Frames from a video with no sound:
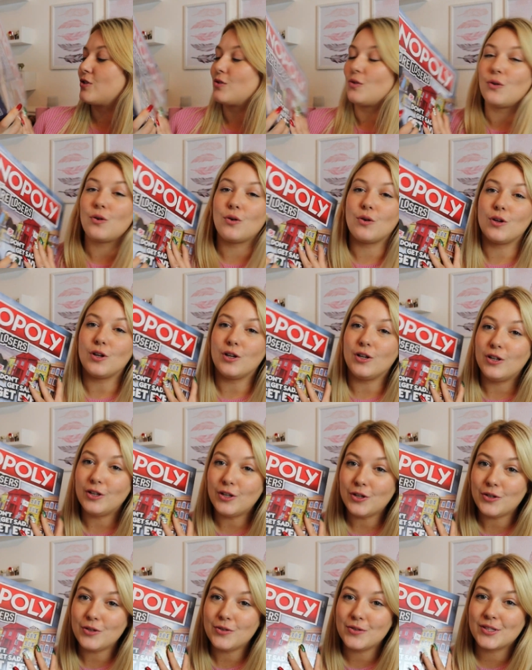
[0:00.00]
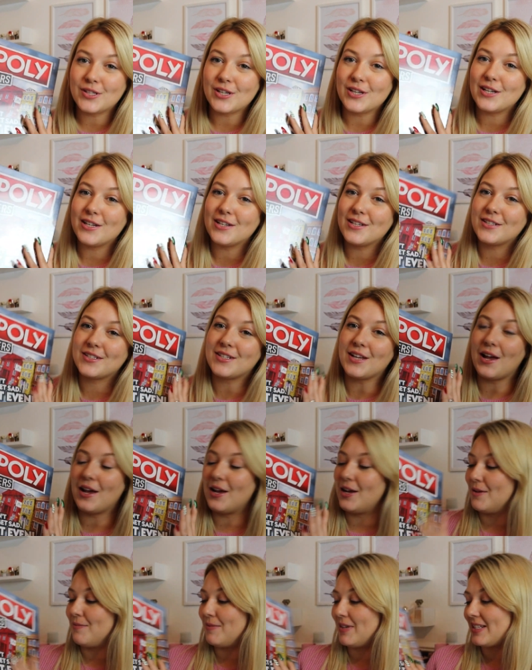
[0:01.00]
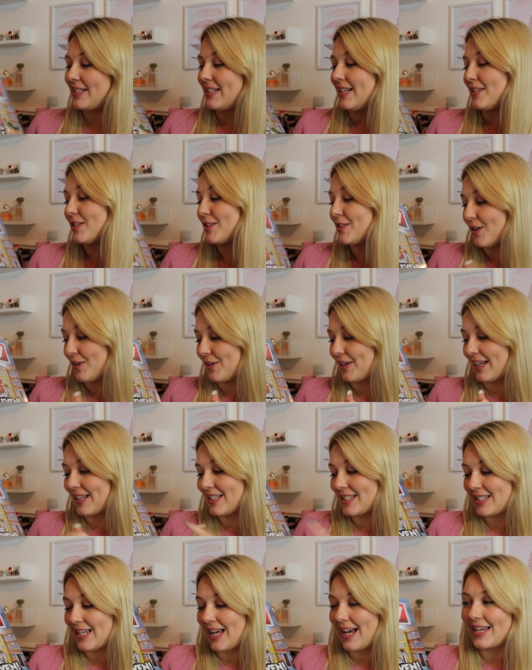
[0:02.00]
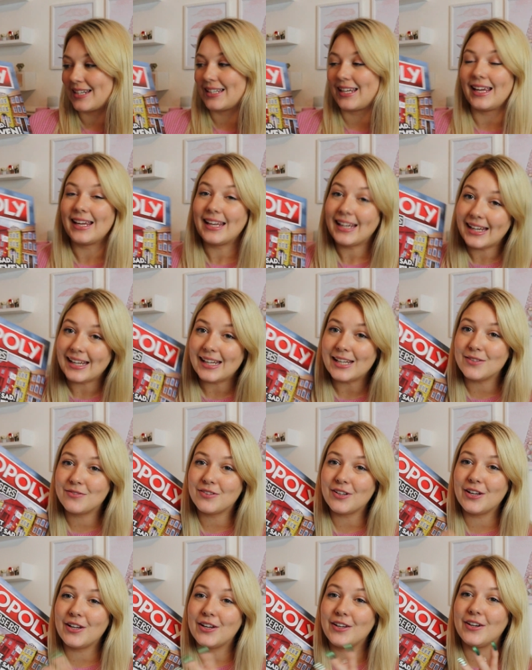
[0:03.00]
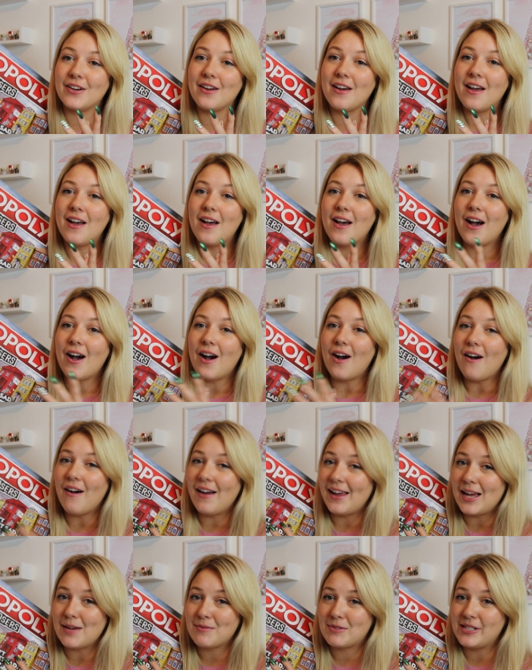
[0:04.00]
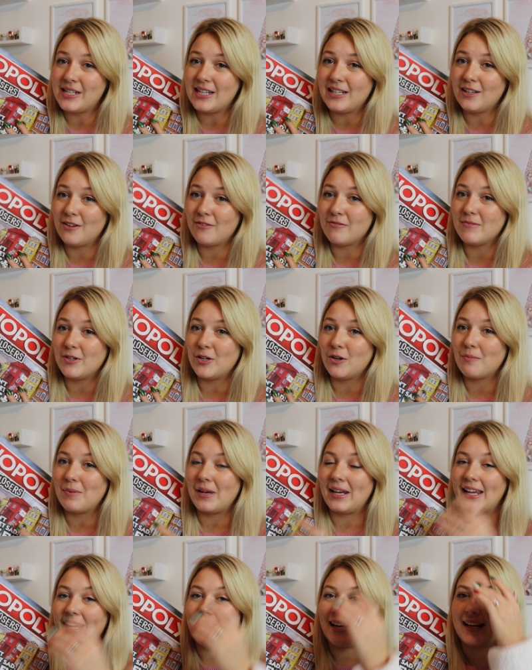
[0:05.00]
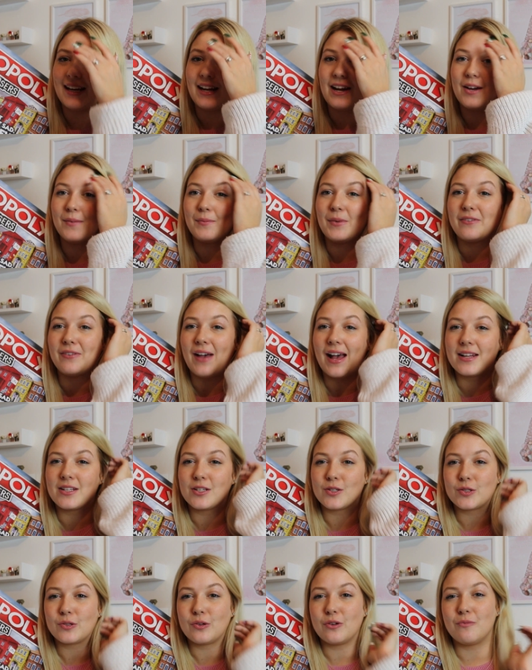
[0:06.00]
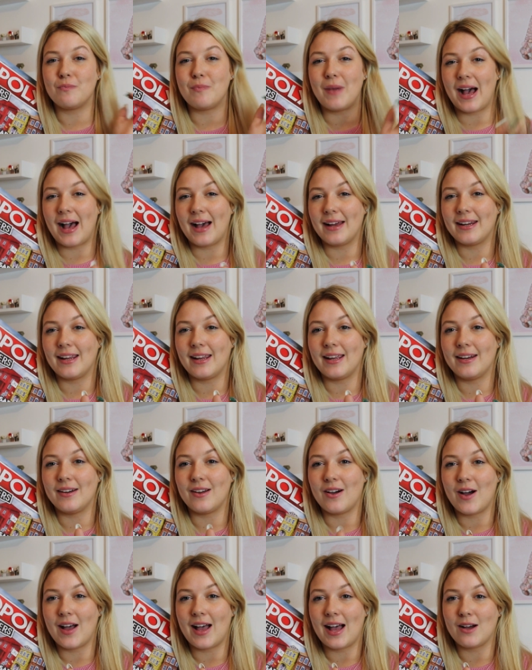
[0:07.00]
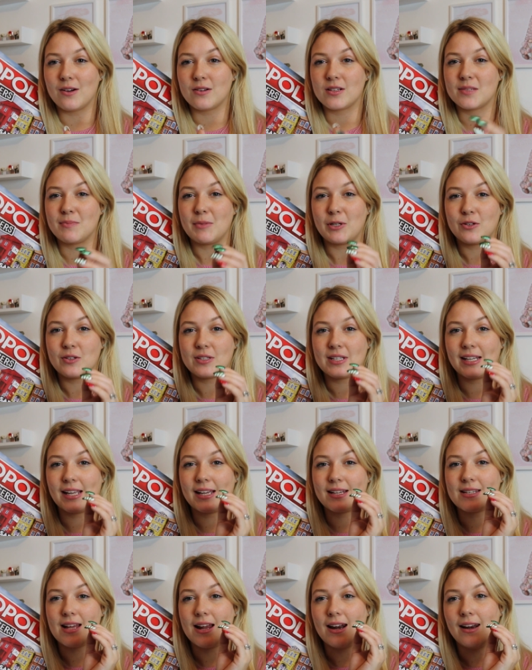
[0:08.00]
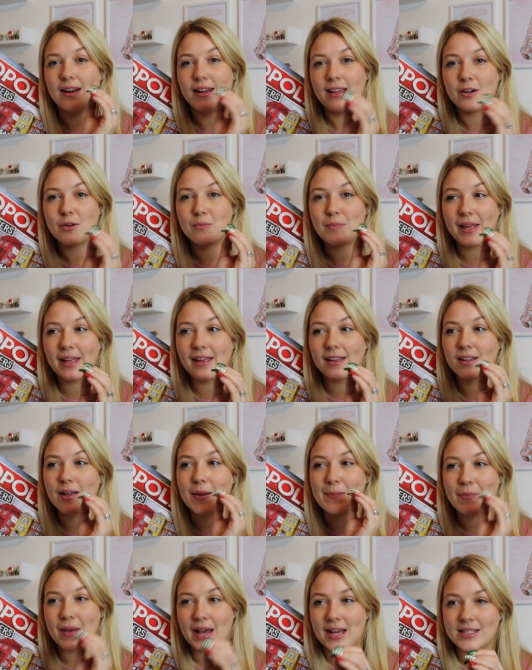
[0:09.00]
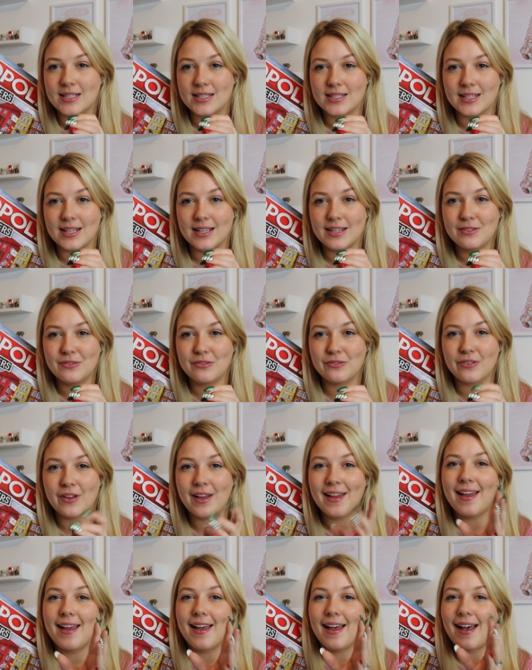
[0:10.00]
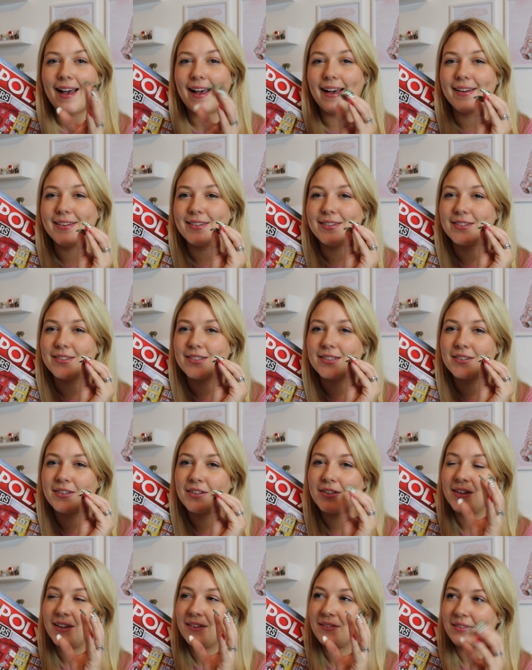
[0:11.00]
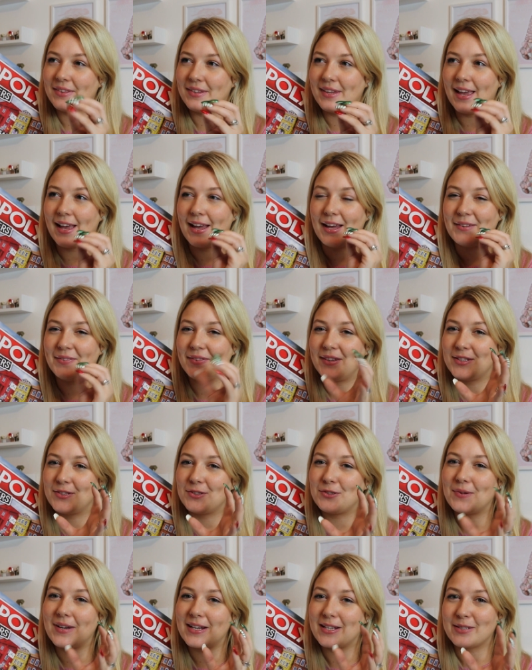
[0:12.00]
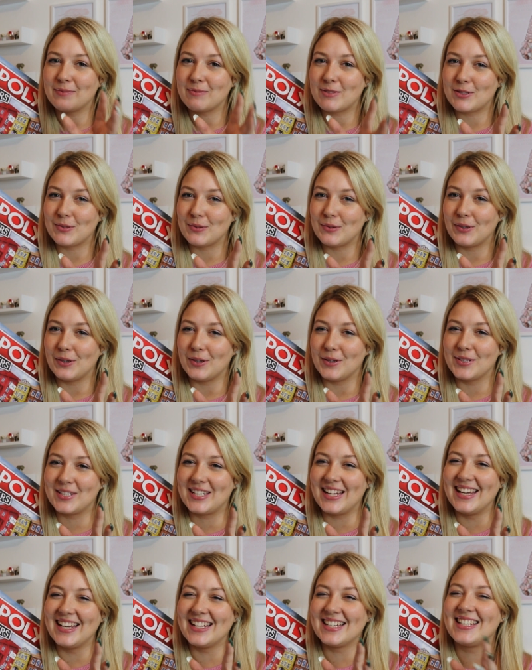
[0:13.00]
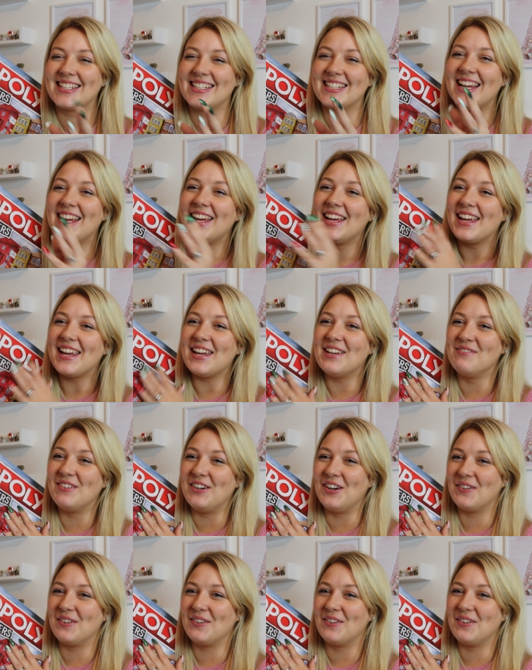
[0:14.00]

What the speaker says: sore losers. It says don't get sad, get even. I absolutely love Monopoly, and we've had to sort of ban it in our house because it gets a little bit competitive, and yeah, there's always some sore losers in